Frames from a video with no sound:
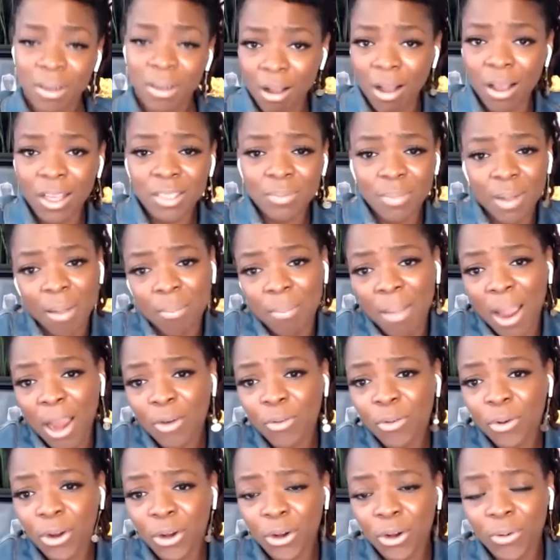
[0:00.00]
caused by
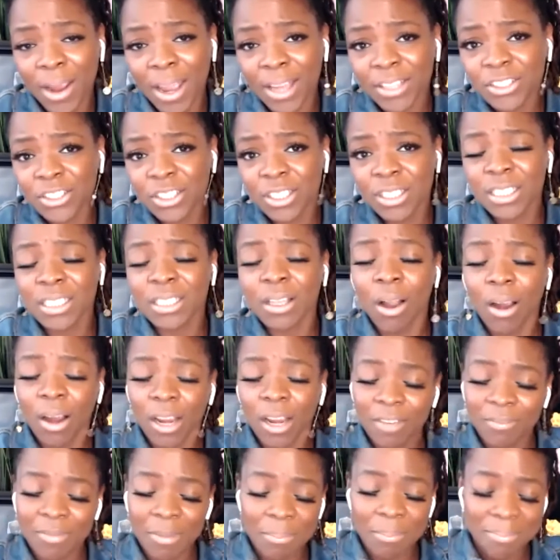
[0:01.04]
microaggressions, or
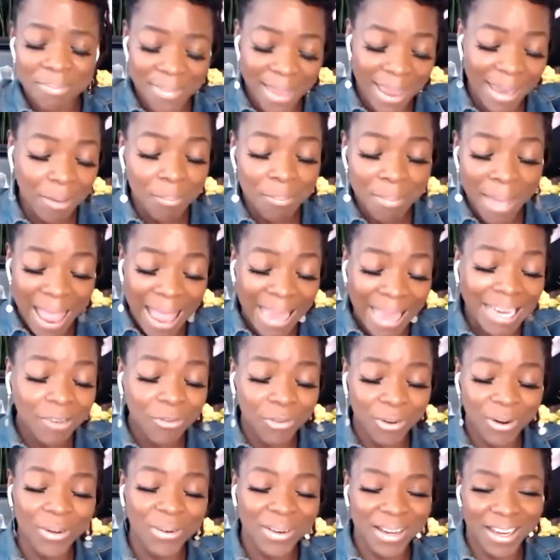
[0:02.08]
even
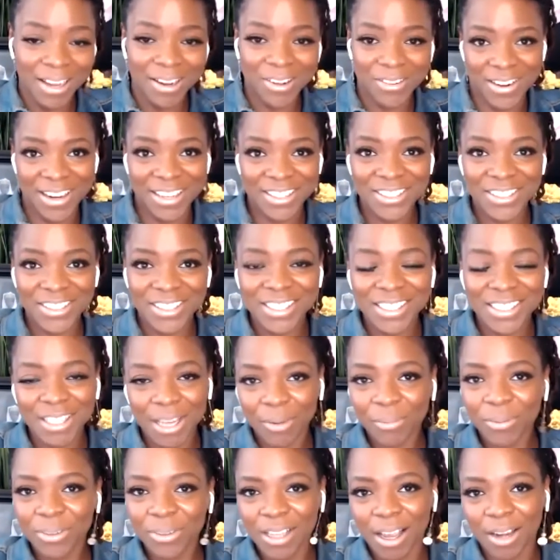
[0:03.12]
macroaggressions, like
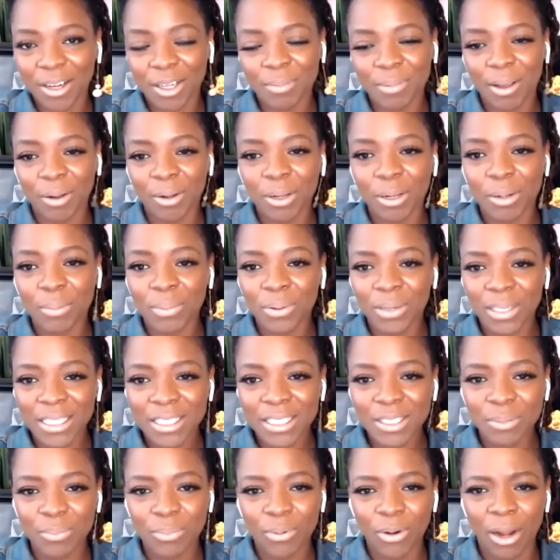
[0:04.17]
we talked about in the police
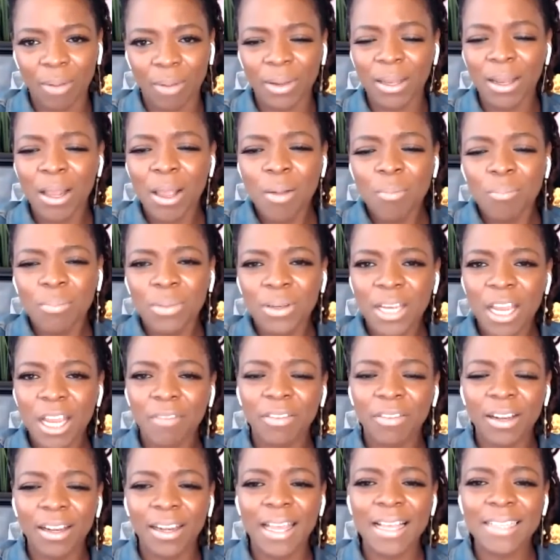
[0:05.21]
department. But
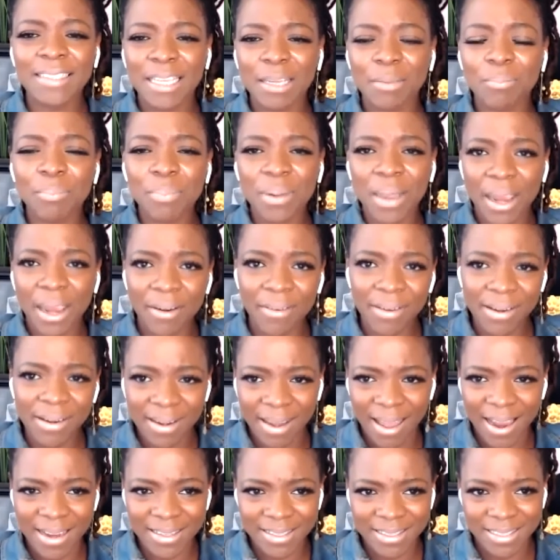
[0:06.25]
nevertheless, it
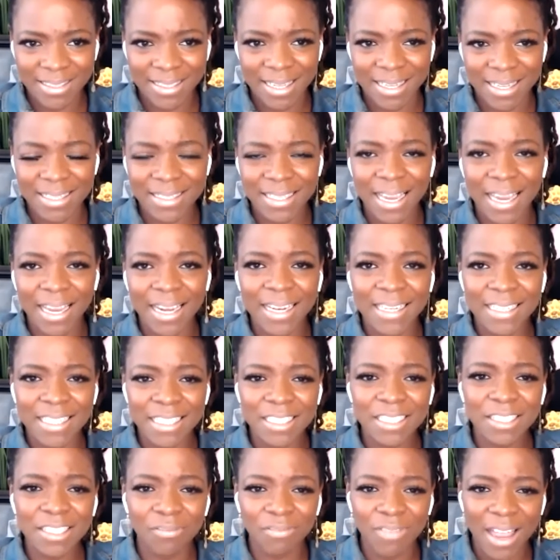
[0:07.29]
paralyzes us and it
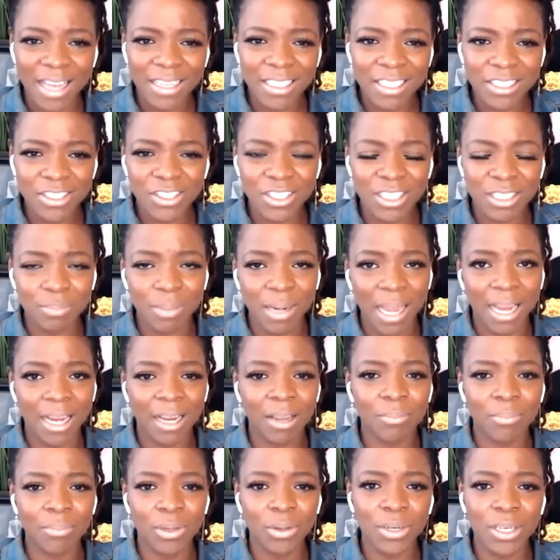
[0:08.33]
disadvantages Black
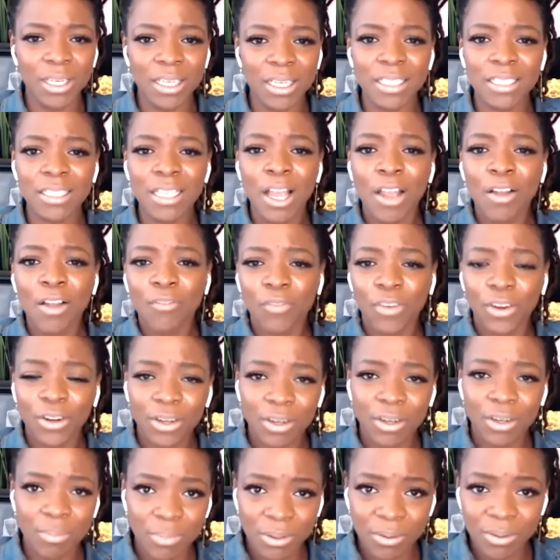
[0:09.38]
communities
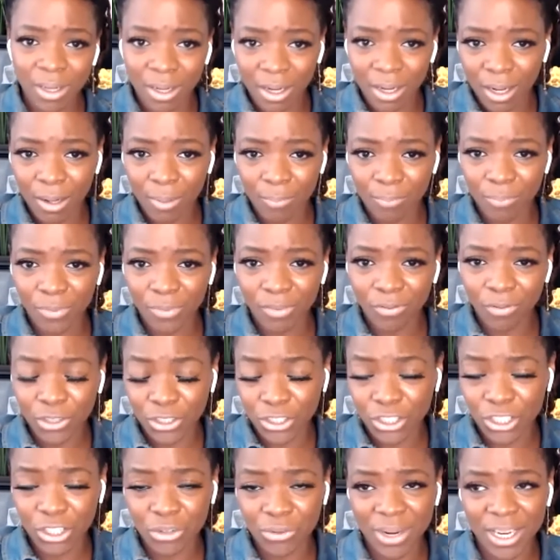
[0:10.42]
for
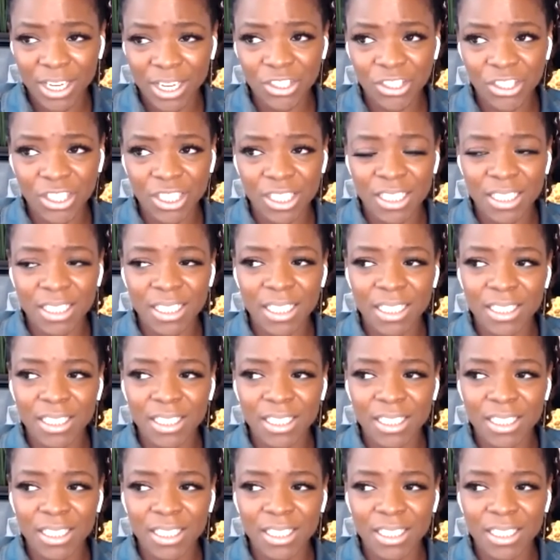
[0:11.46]
generations.